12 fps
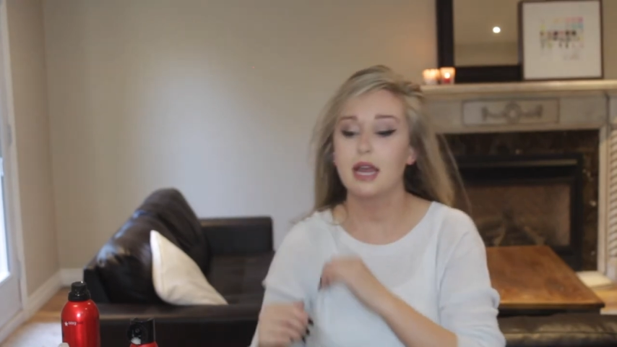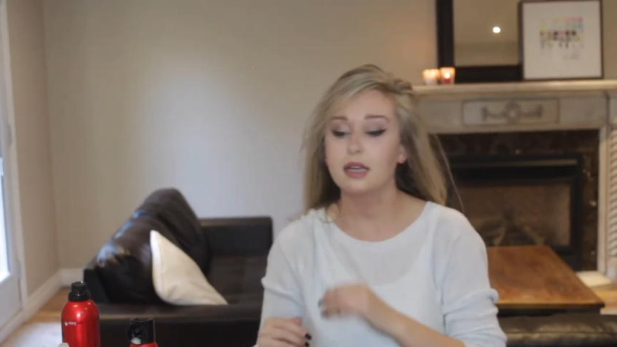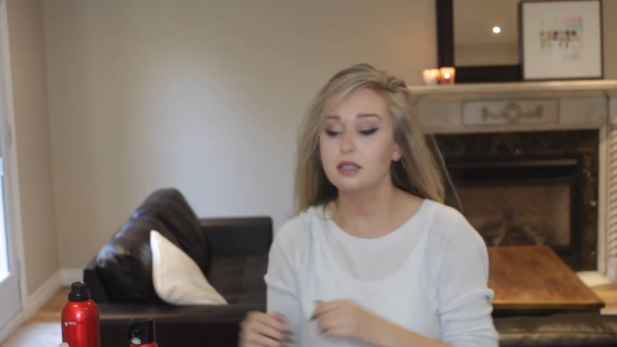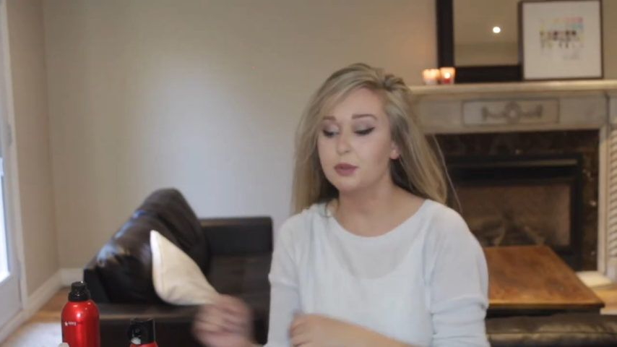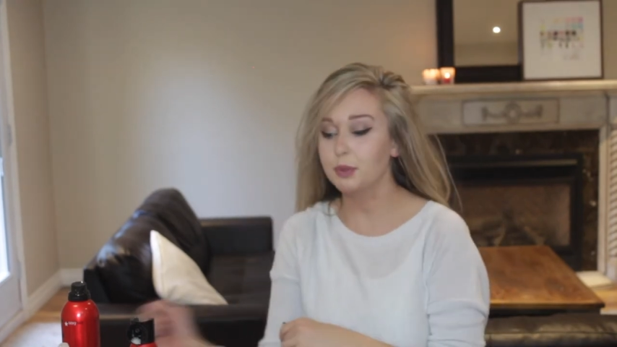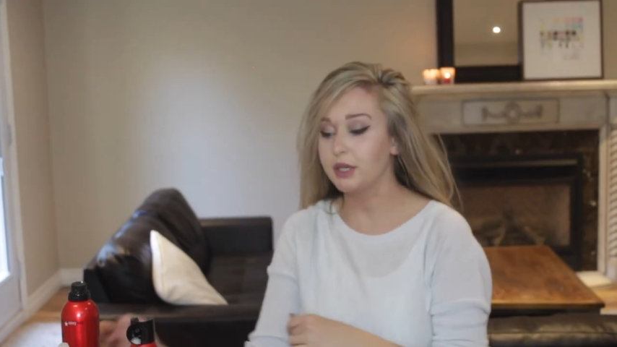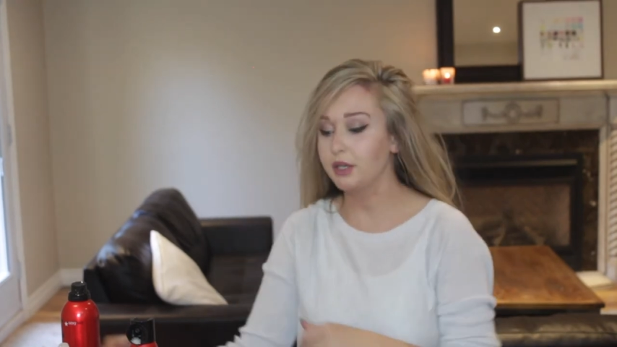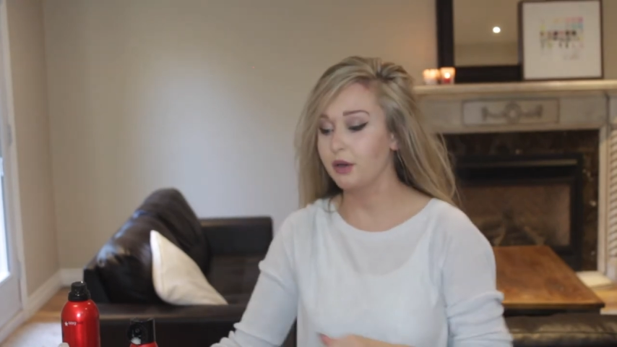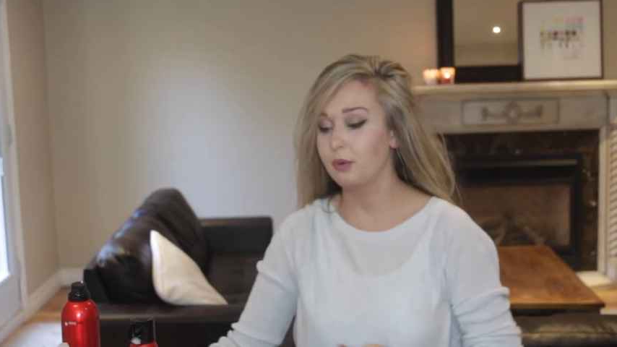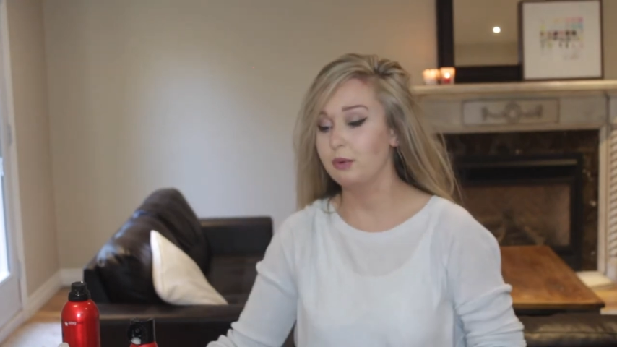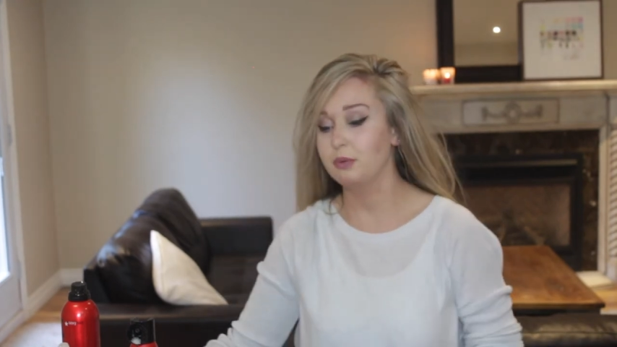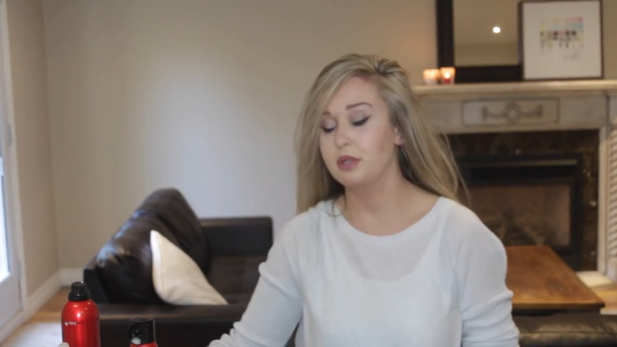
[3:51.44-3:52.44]
next we're gonna
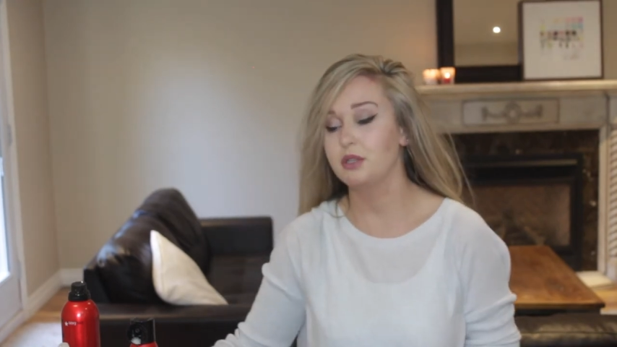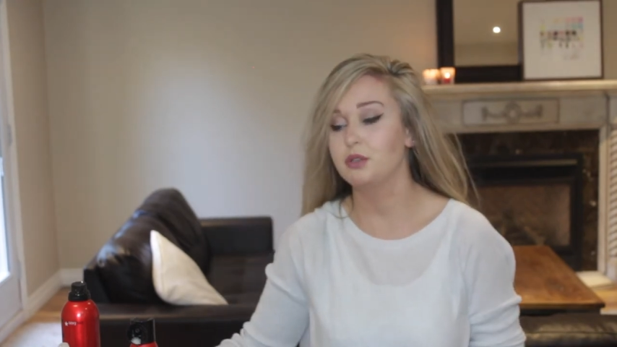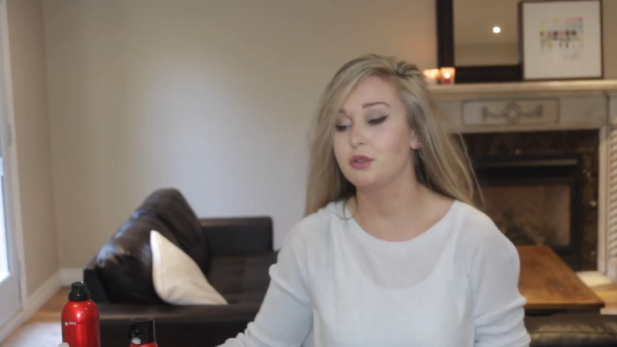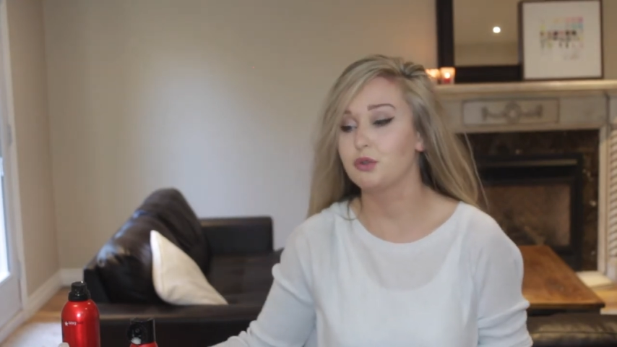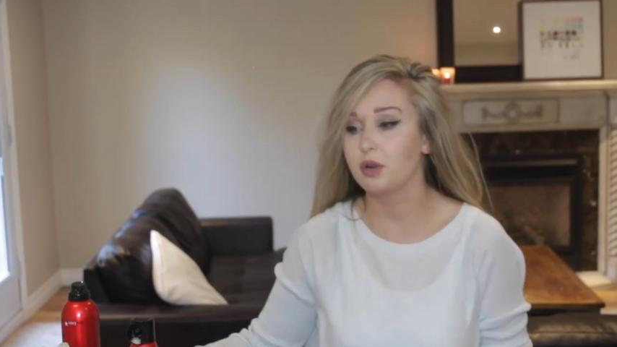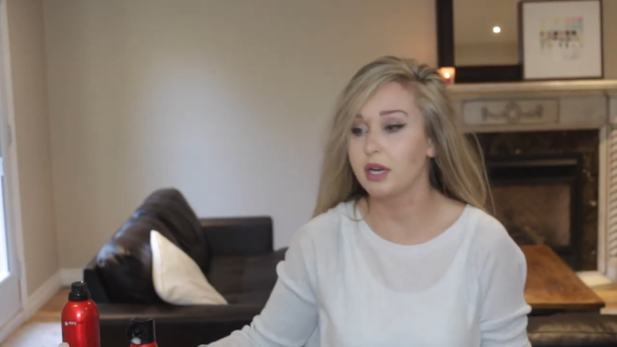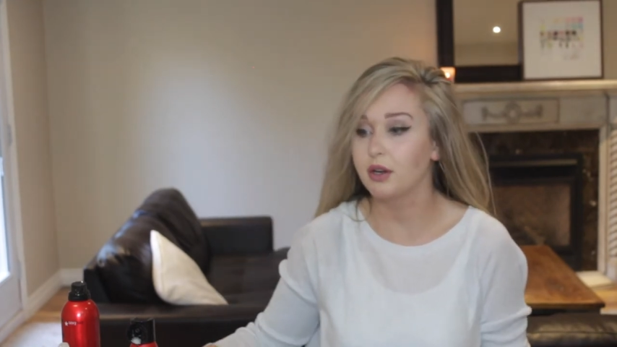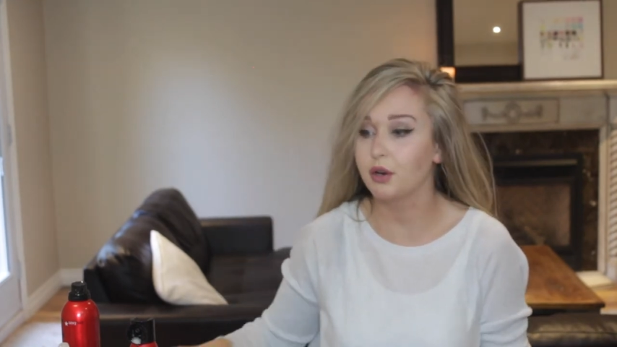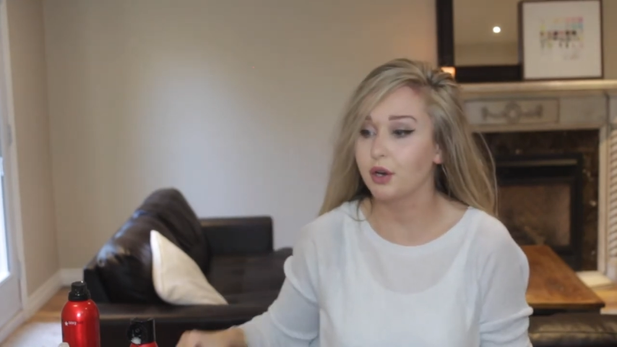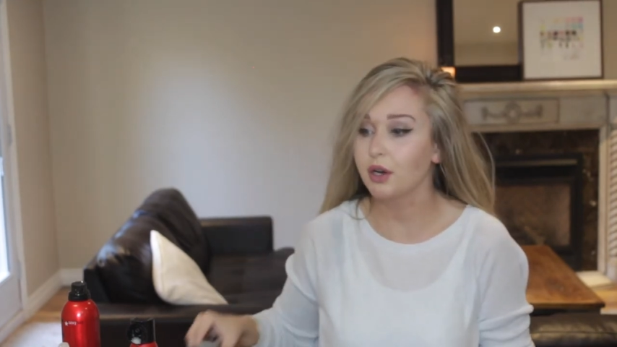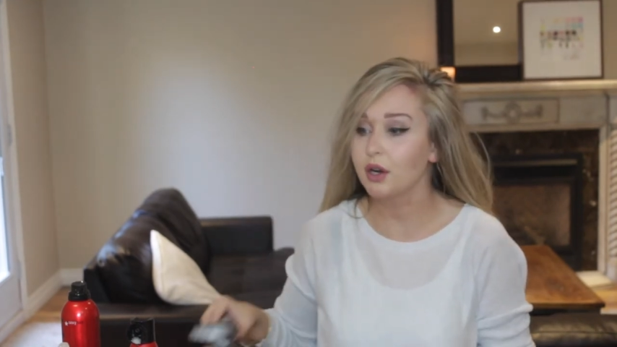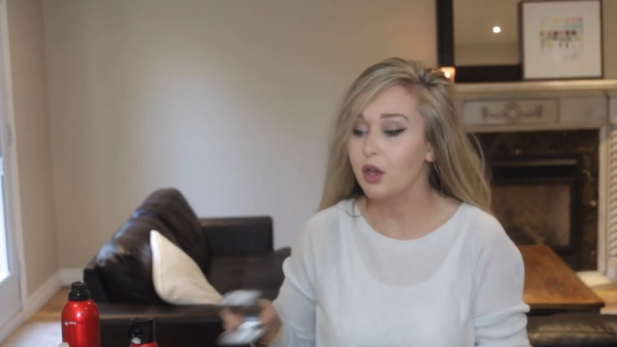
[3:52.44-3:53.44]
go in with the
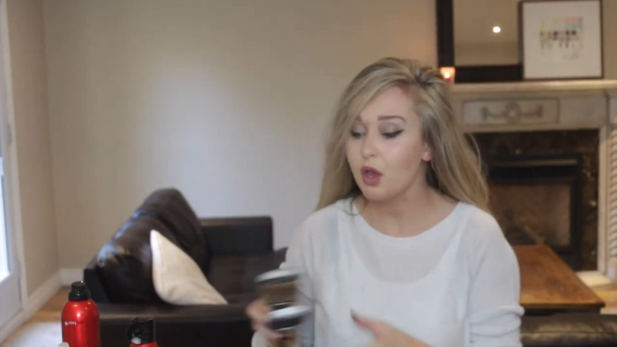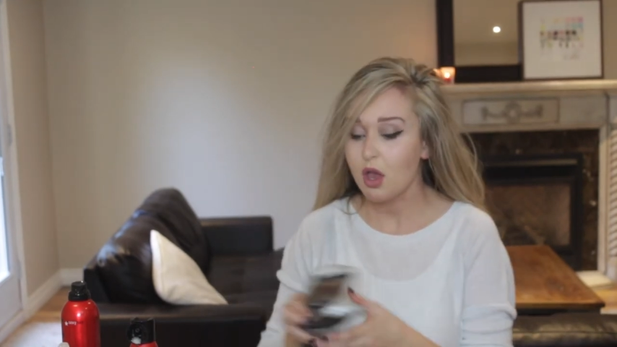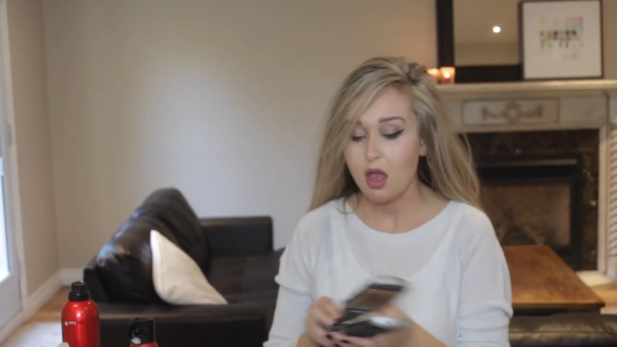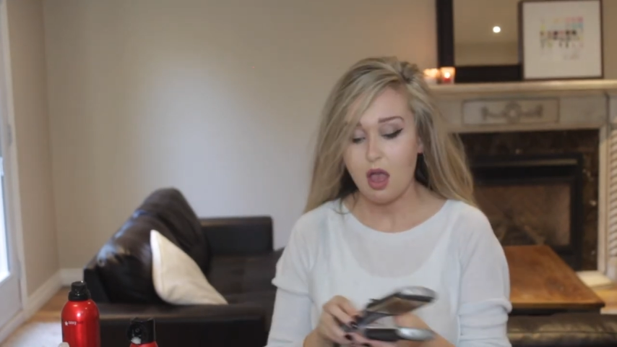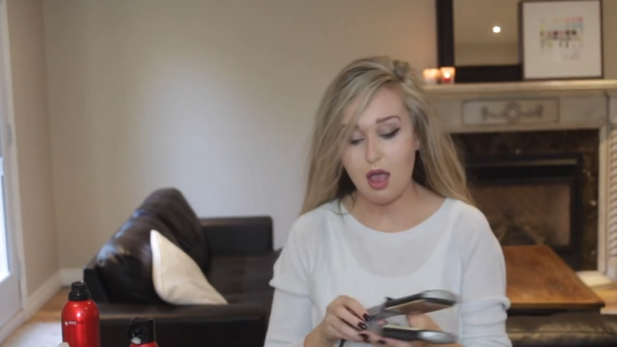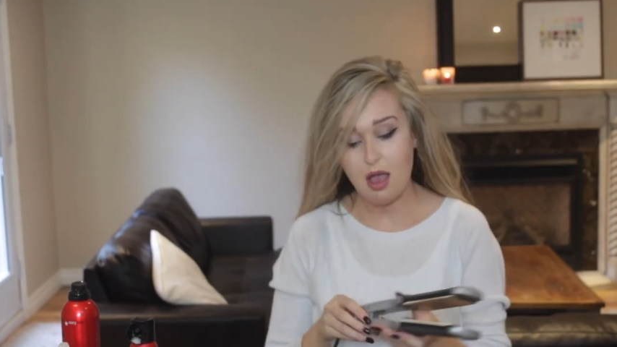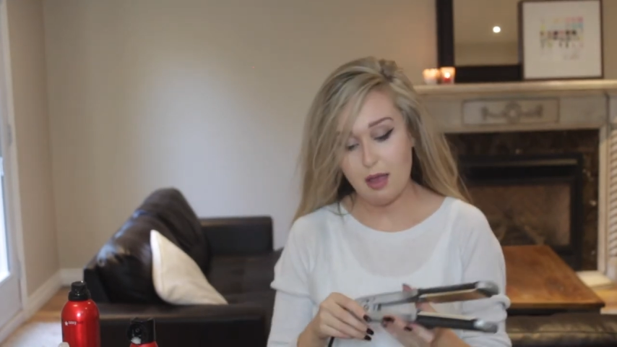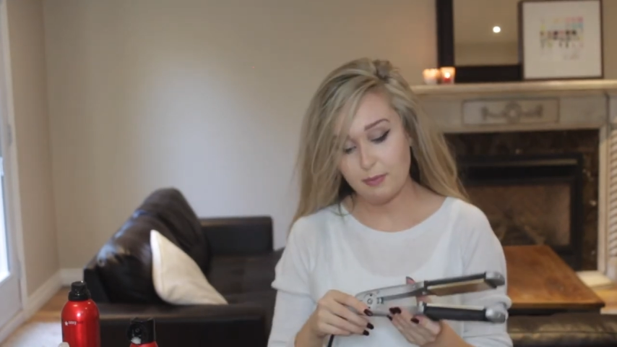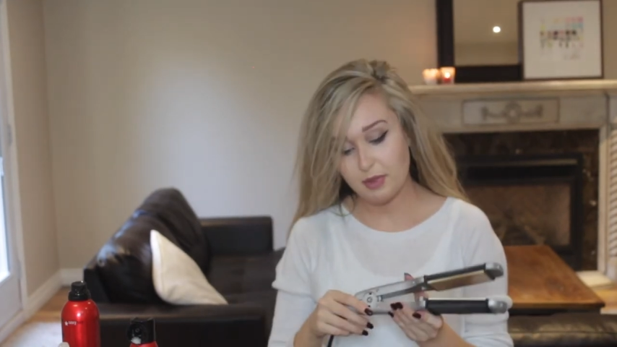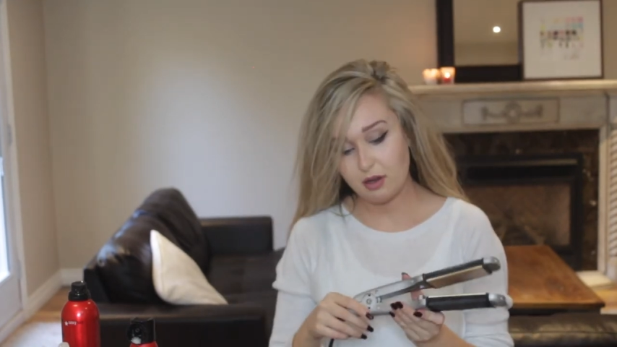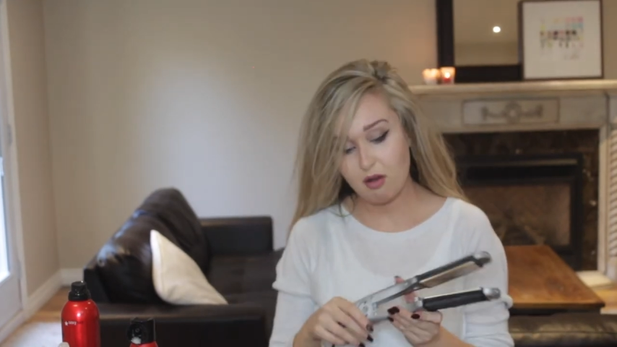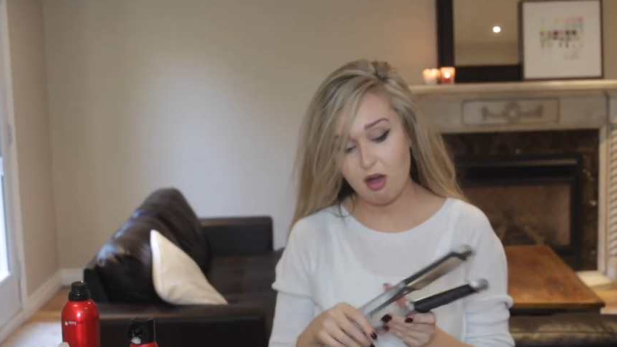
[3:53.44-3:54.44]
straightener,
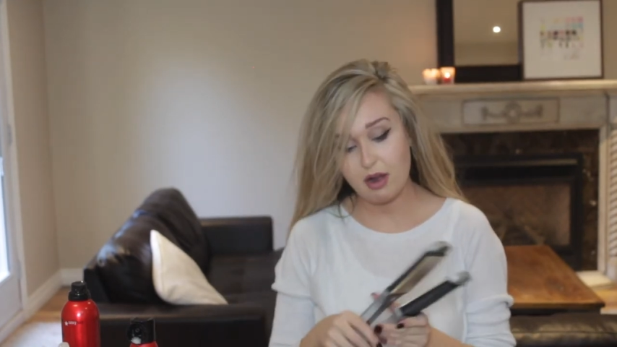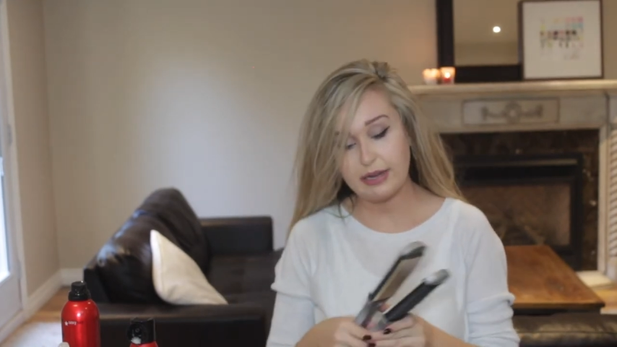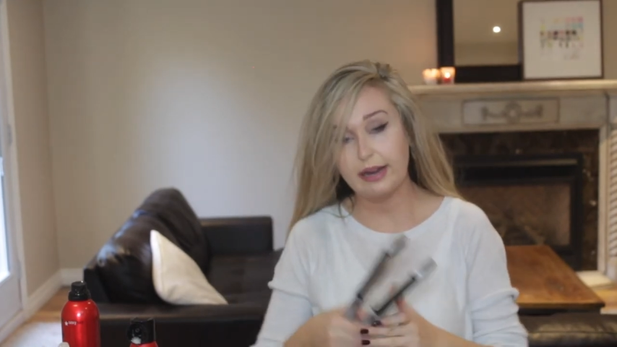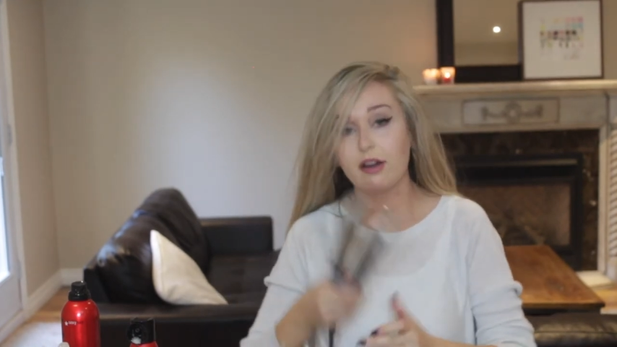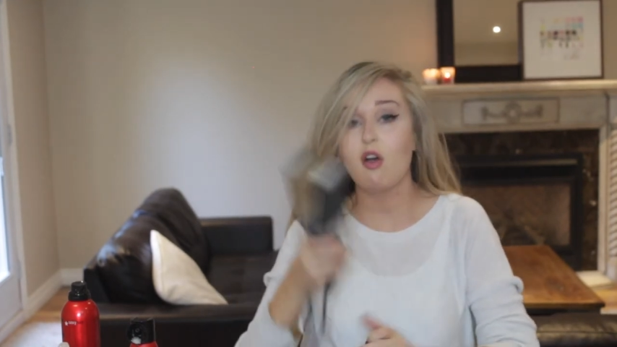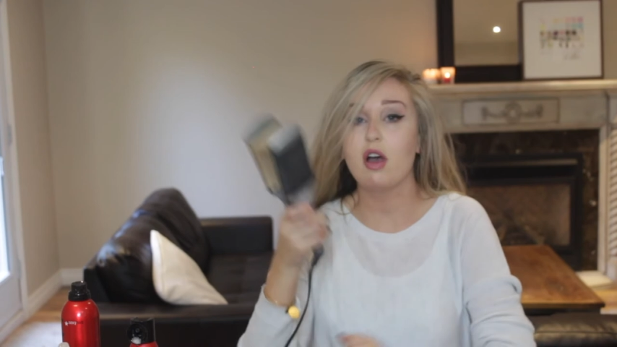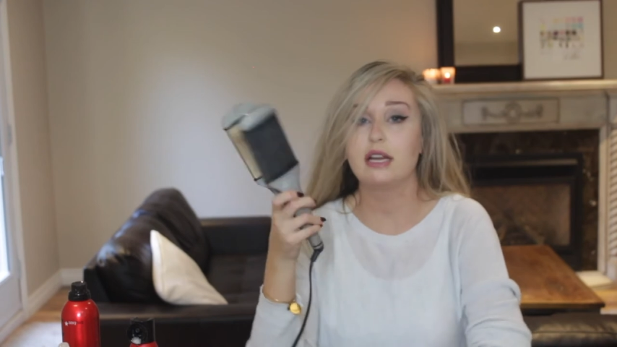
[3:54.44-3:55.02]
um, the Conair.